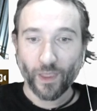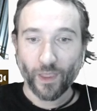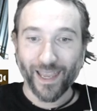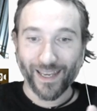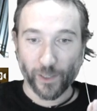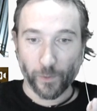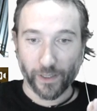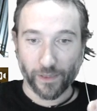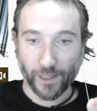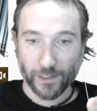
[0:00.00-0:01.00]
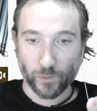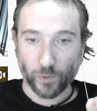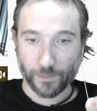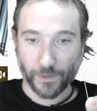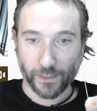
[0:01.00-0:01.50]
anyway, that's
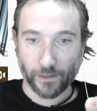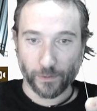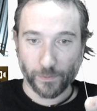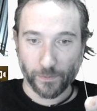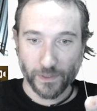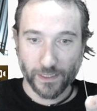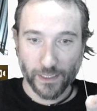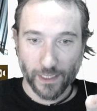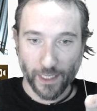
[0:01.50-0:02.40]
what's been keeping me busy.